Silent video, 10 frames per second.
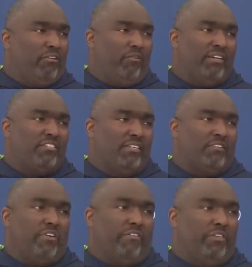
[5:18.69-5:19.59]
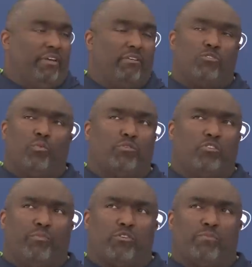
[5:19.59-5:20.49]
great sense of everything, super
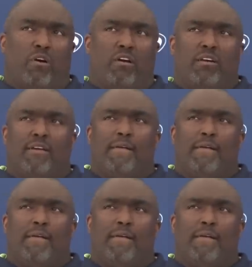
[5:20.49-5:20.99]
smart,